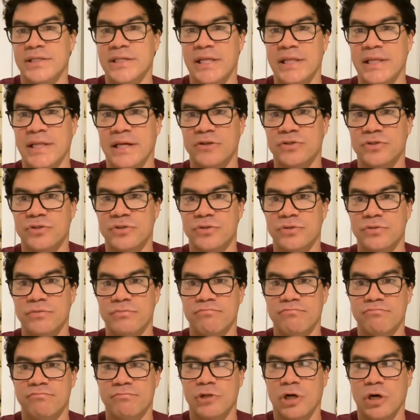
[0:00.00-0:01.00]

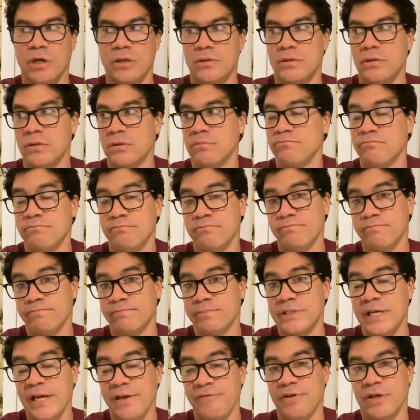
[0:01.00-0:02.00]
$10,000
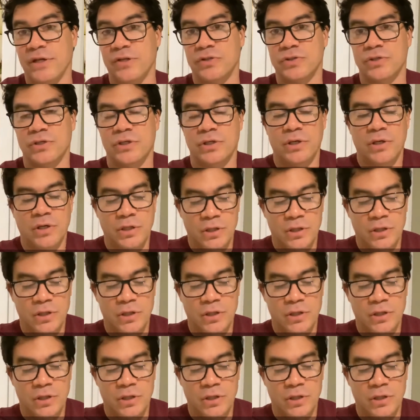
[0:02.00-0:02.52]
savings.